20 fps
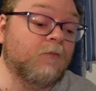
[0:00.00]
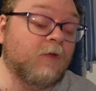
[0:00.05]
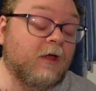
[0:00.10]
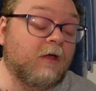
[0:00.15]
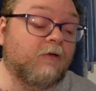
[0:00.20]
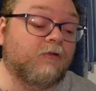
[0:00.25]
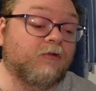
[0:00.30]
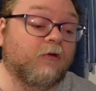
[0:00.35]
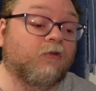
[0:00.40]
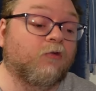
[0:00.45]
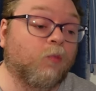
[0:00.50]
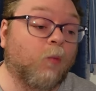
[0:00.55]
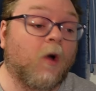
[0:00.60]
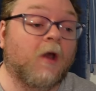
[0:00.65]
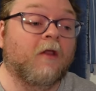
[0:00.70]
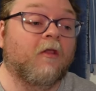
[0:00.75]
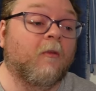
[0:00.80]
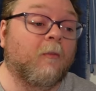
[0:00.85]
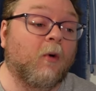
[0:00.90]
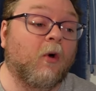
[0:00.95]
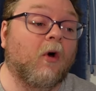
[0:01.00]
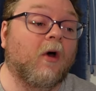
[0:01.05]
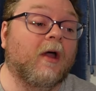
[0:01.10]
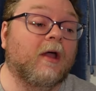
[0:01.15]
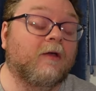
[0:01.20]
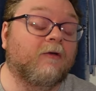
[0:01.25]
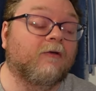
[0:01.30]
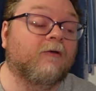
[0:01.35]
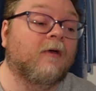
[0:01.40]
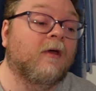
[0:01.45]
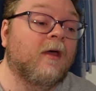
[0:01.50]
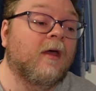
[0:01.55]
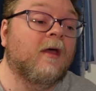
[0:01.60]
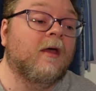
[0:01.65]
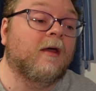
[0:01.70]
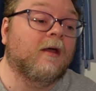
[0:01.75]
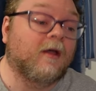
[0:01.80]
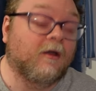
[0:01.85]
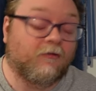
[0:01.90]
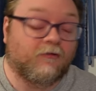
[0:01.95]
He's just one of the boys,
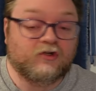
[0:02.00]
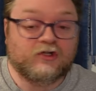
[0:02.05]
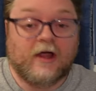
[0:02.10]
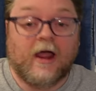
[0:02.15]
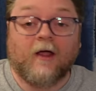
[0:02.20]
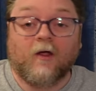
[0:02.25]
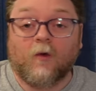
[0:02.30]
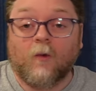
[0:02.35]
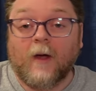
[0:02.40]
because Jack